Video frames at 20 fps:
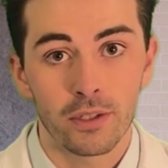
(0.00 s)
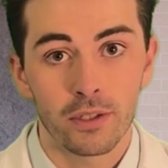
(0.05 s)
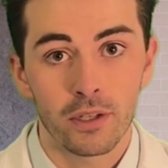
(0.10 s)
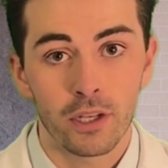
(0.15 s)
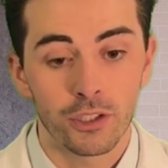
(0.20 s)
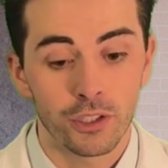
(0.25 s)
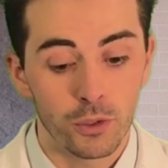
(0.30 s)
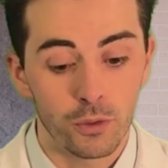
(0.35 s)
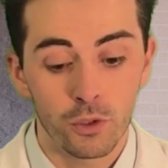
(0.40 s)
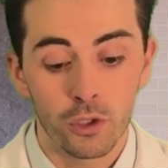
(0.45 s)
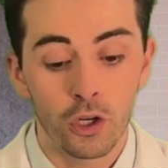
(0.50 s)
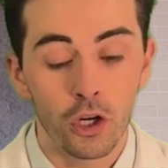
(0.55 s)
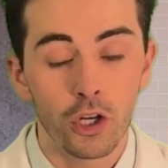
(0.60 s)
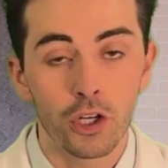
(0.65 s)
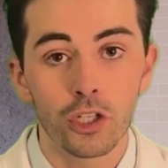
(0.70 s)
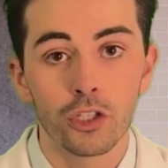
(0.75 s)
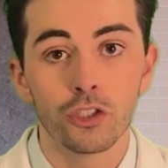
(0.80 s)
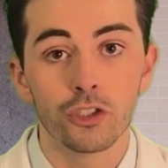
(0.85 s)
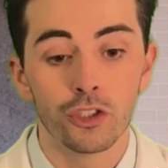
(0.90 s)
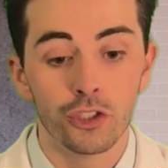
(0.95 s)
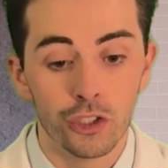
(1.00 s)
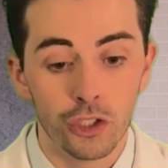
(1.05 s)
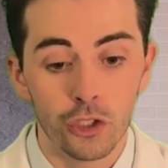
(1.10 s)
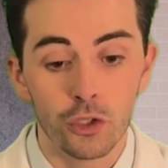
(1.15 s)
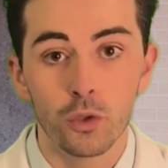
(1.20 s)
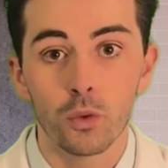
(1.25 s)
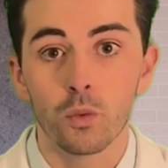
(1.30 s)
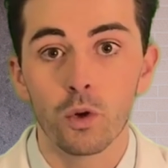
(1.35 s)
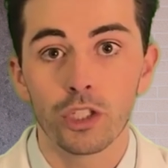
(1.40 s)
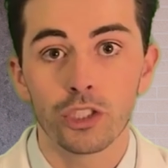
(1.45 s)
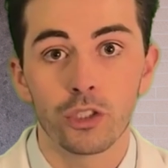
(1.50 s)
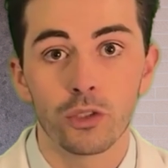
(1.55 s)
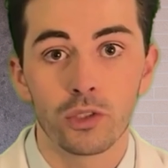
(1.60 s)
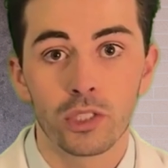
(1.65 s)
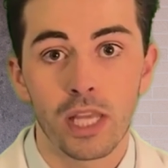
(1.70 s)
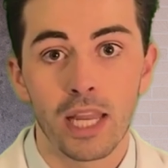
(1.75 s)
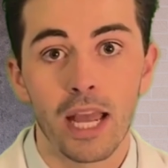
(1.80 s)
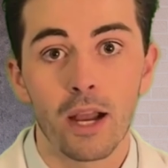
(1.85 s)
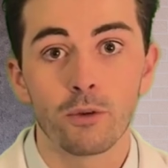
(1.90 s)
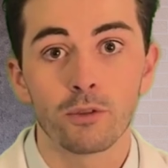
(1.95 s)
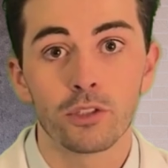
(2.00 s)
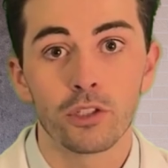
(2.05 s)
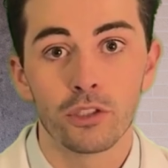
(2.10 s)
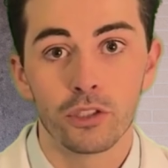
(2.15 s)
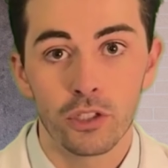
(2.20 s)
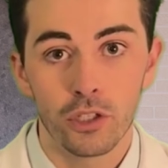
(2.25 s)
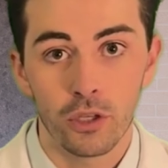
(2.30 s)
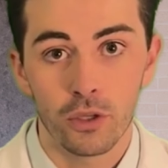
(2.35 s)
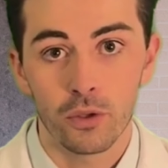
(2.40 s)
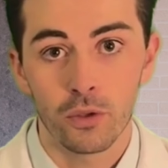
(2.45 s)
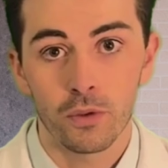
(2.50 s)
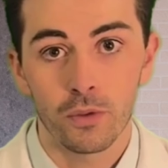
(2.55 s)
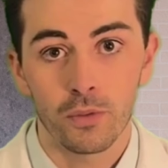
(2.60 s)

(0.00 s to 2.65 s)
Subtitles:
because you couldn't do what you set out to do.